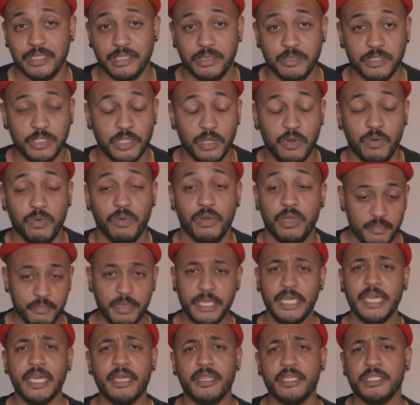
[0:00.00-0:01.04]
So, but
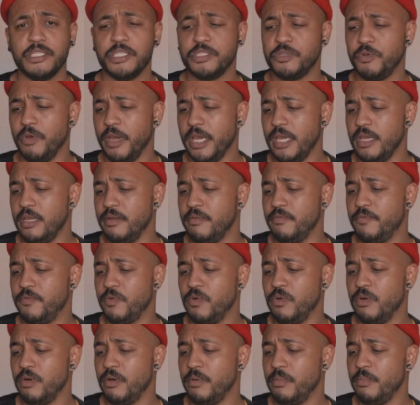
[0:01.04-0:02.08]
yeah, this is great
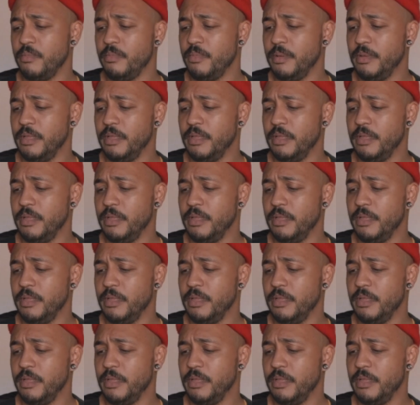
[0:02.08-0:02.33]
for